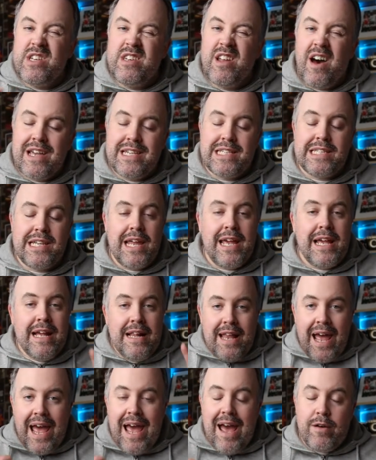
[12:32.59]
it nicely
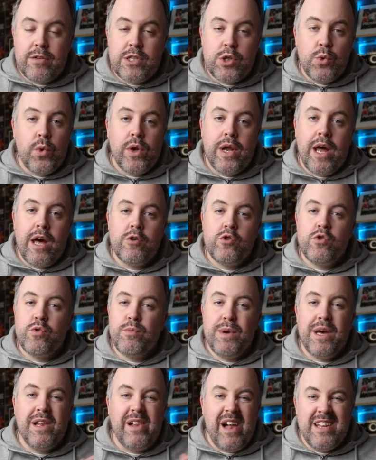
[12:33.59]
out at
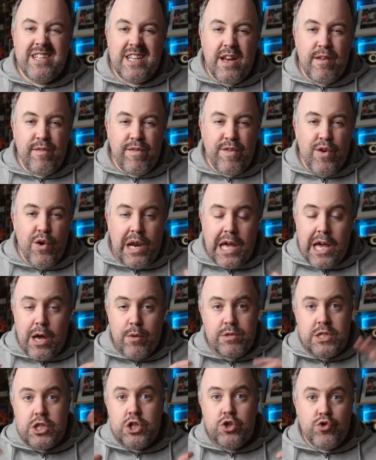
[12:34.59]
100mm. I didn't feel like I
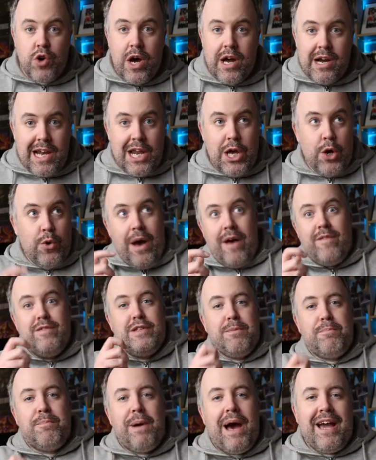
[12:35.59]
was struggling or having
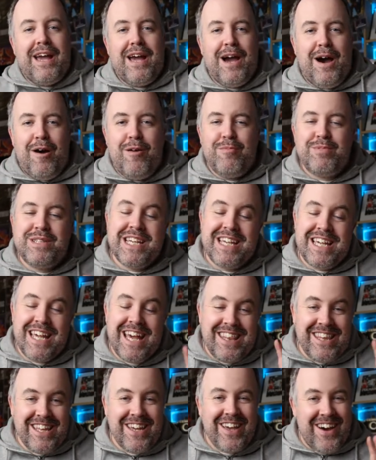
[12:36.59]
to back up to
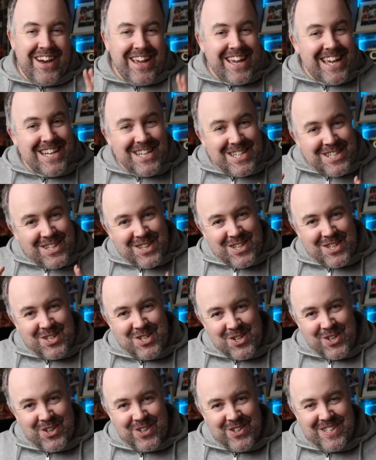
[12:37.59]
get the guy into the
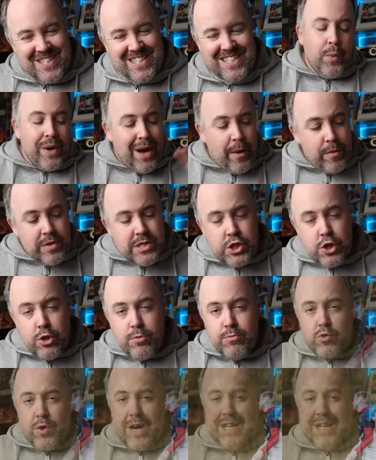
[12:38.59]
shot. When I was zoomed